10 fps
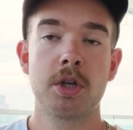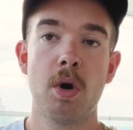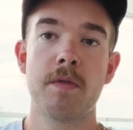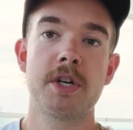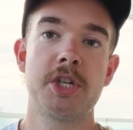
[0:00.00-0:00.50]
go
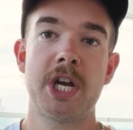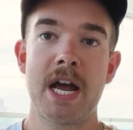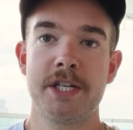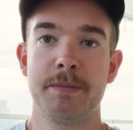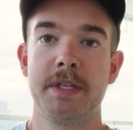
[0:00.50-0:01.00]
over to
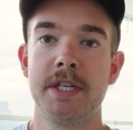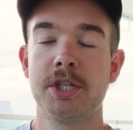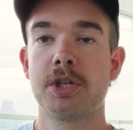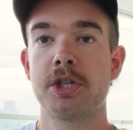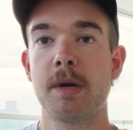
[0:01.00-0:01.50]
ChatGPT,
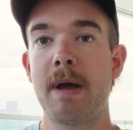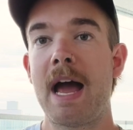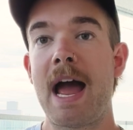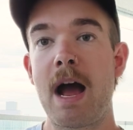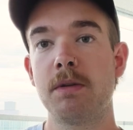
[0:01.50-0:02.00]
search up
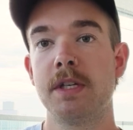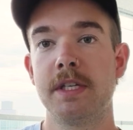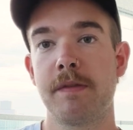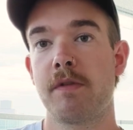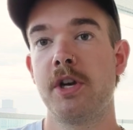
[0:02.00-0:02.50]
how to
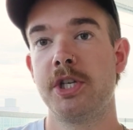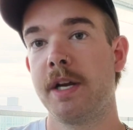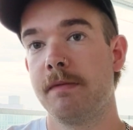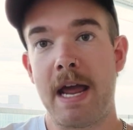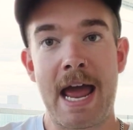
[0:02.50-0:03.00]

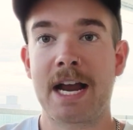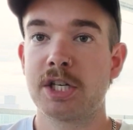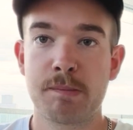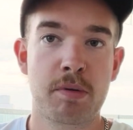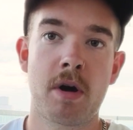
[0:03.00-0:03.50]
differentiate
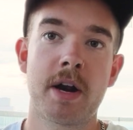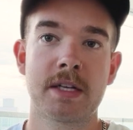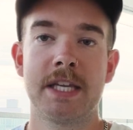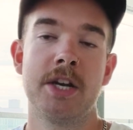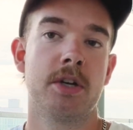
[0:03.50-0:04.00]
X
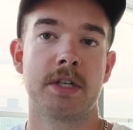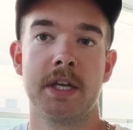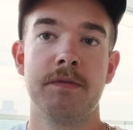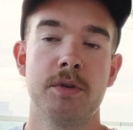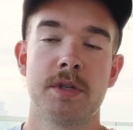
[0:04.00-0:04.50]
product, and it'll
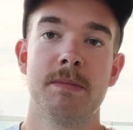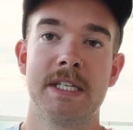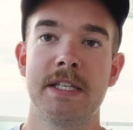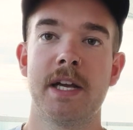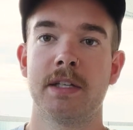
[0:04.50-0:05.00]
give you some
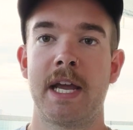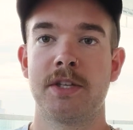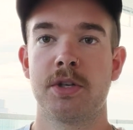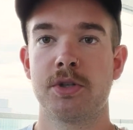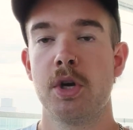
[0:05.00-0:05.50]
detailed
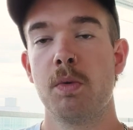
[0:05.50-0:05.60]
answers,